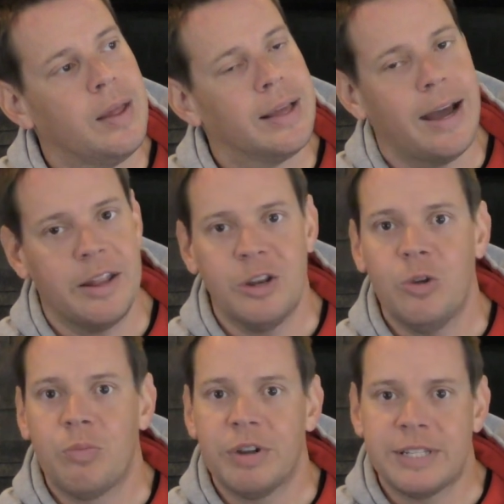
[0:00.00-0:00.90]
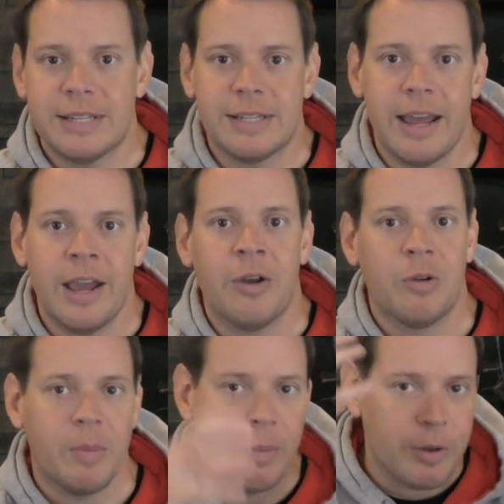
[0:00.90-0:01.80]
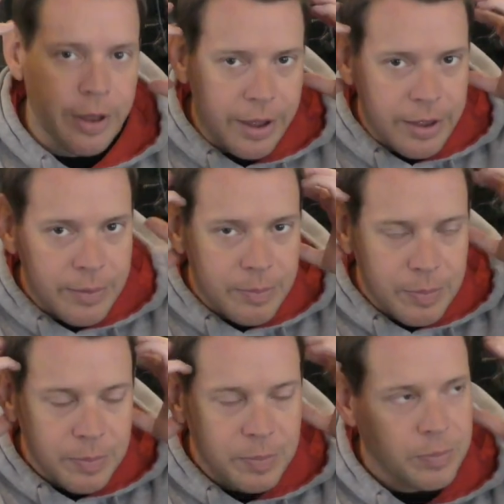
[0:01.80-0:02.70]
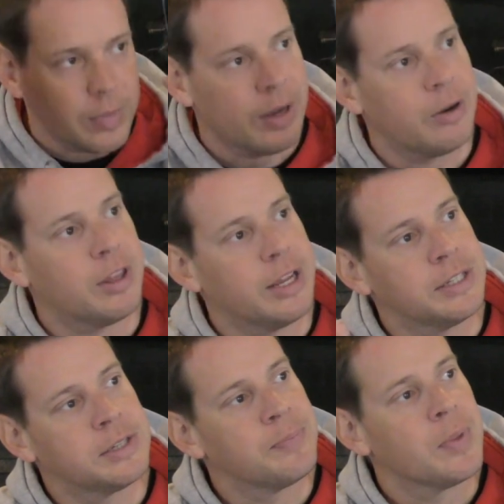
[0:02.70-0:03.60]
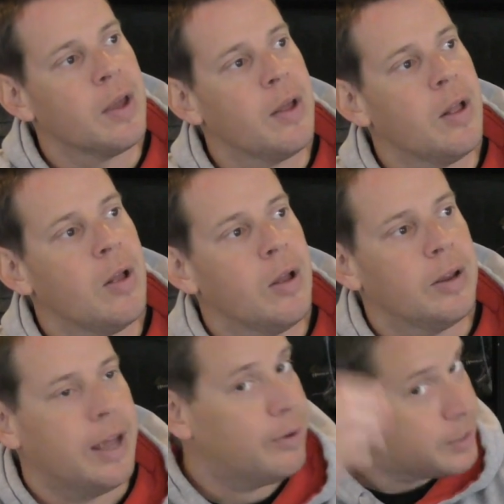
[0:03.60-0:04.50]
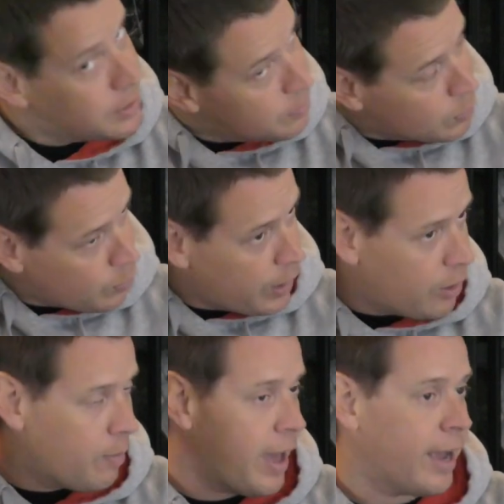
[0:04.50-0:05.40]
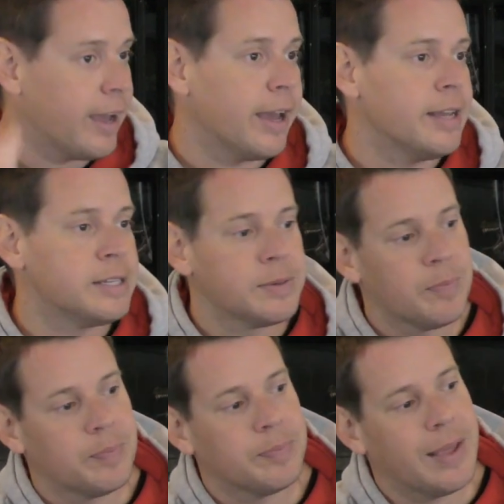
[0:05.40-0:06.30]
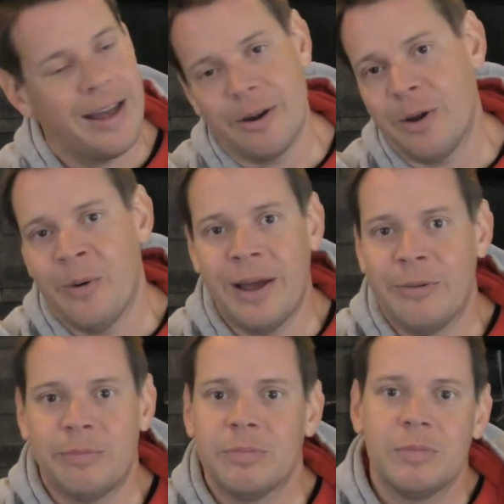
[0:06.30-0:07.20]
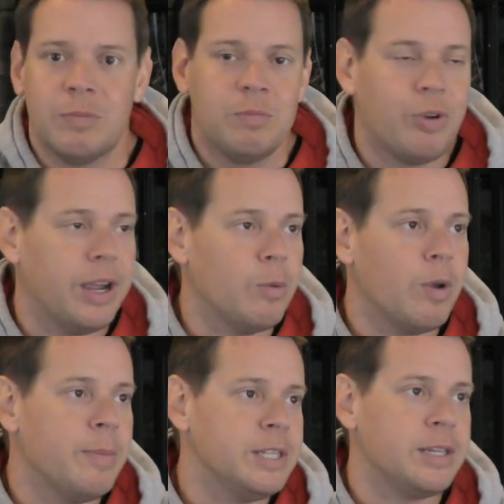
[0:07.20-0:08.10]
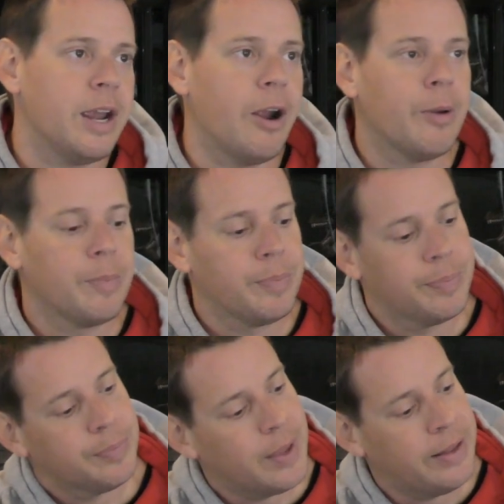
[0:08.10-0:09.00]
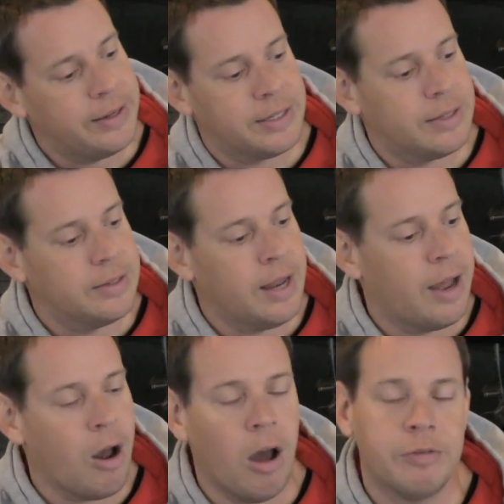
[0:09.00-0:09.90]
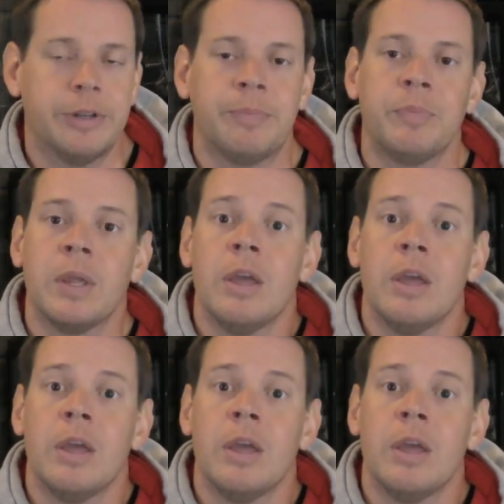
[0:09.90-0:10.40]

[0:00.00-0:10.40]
Kind of the new Princess Leia. Remember the ear things? Now it's three on the back, I guess. I don't know. I don't braid women's hair, at least not often.